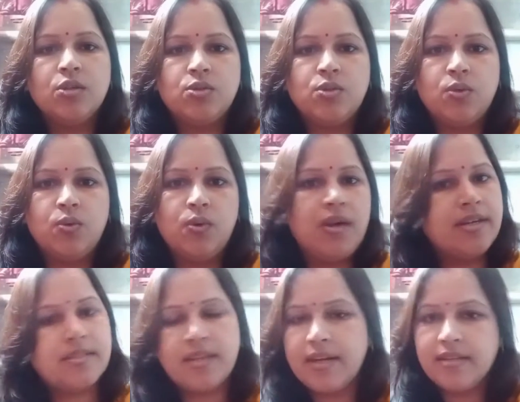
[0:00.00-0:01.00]
So
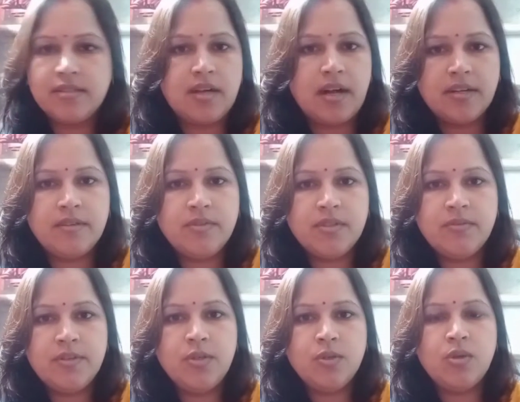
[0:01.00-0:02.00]
let's get started with the
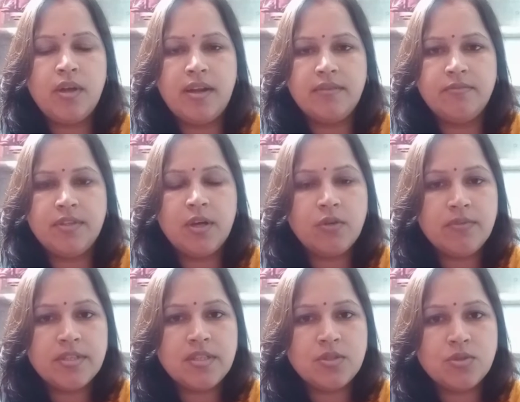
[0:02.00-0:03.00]
video and without
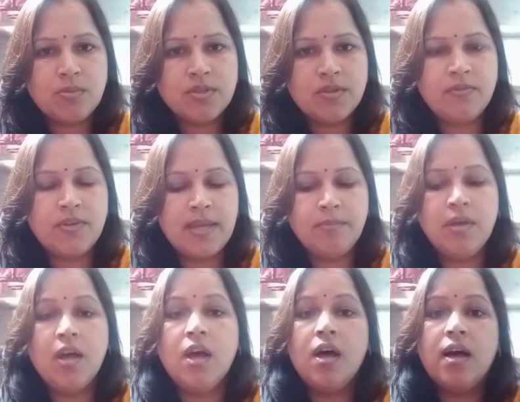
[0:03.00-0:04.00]
wasting so much of time.
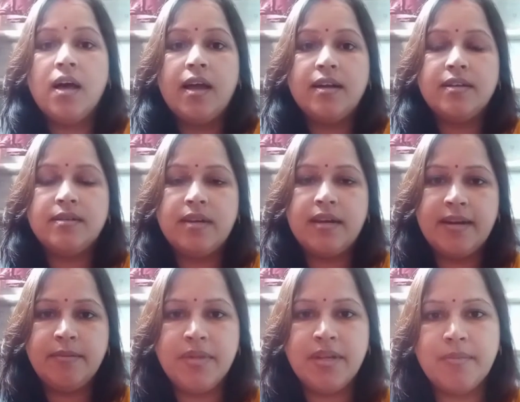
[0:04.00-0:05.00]
And
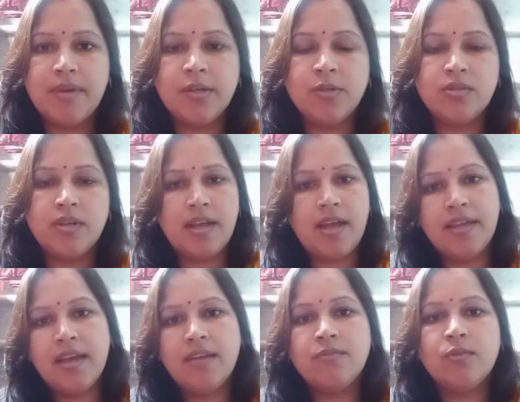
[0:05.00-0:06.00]
let me remind you that I
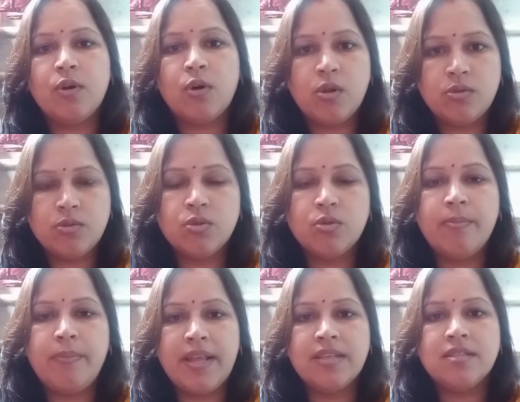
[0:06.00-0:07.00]
have also
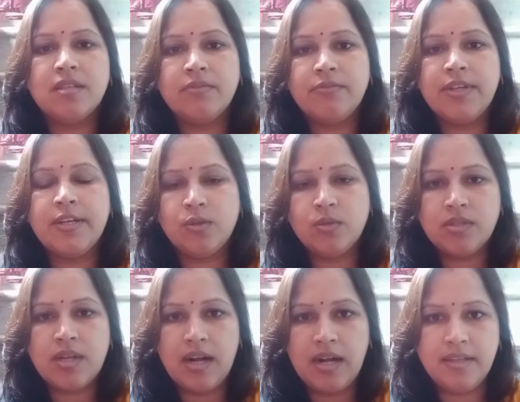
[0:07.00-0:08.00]
placed some
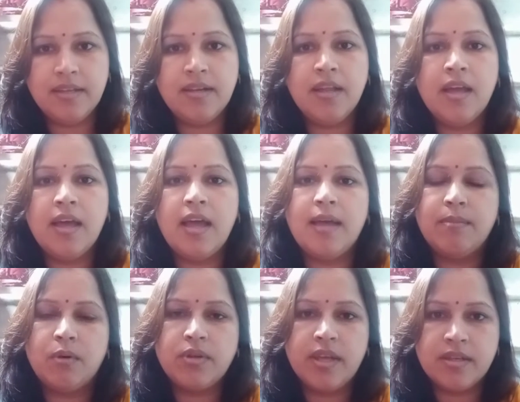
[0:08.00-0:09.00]
videos earlier
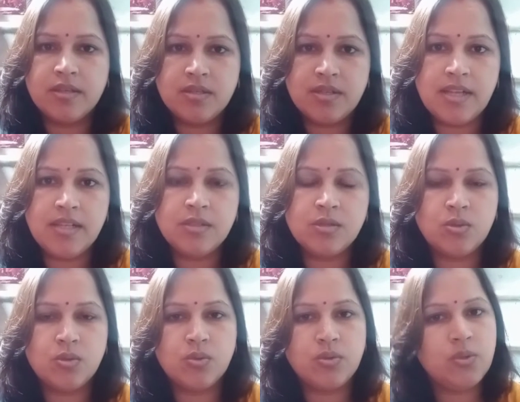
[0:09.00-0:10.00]
about hairstyles,
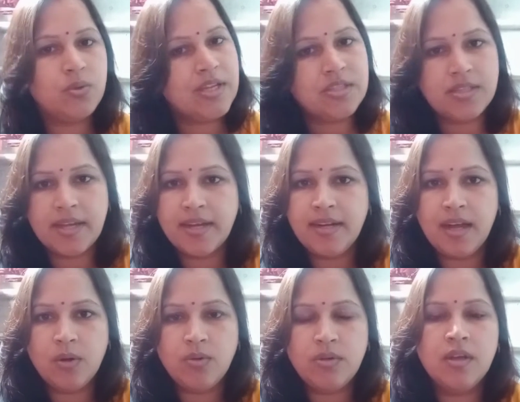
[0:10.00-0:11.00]
so you can check it
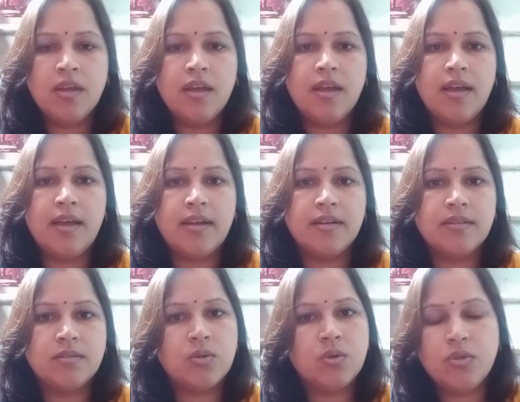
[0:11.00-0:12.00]
out
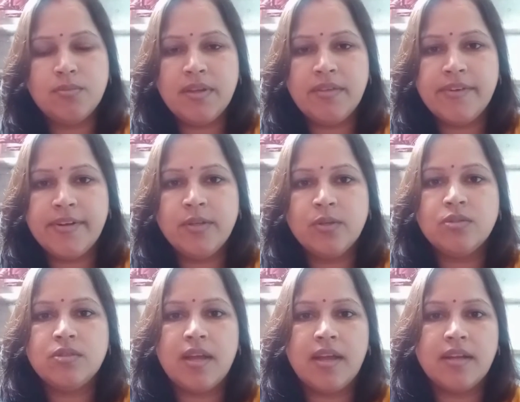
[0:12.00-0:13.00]
and go to my
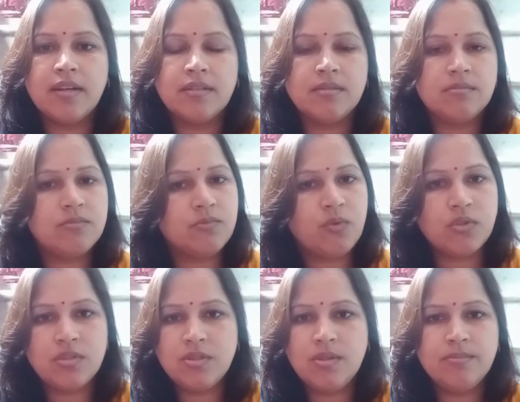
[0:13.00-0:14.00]
videos and
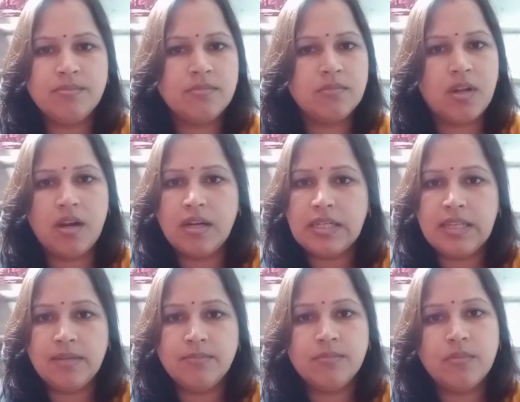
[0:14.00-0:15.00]
watch them, learn
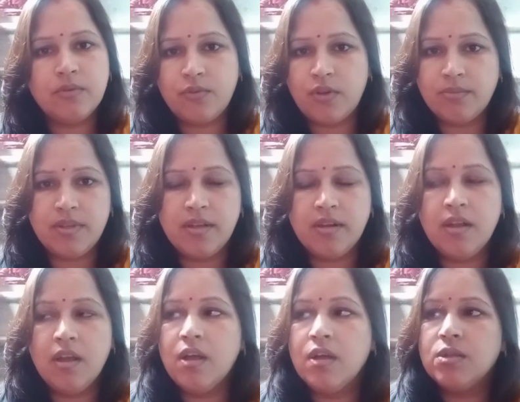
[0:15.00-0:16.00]
them from there.
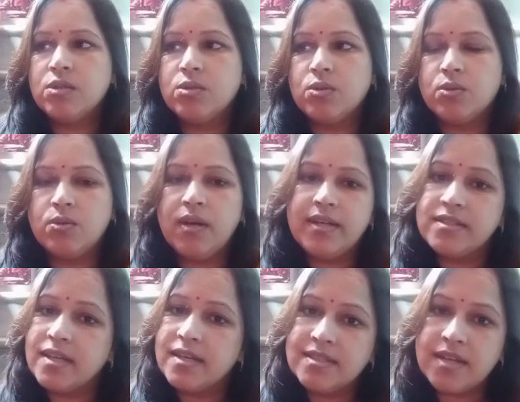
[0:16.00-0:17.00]
So
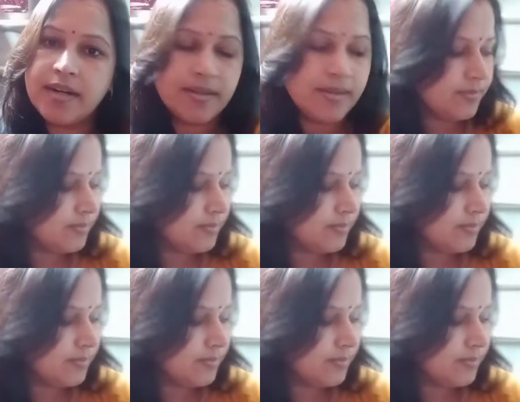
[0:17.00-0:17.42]
let's get started.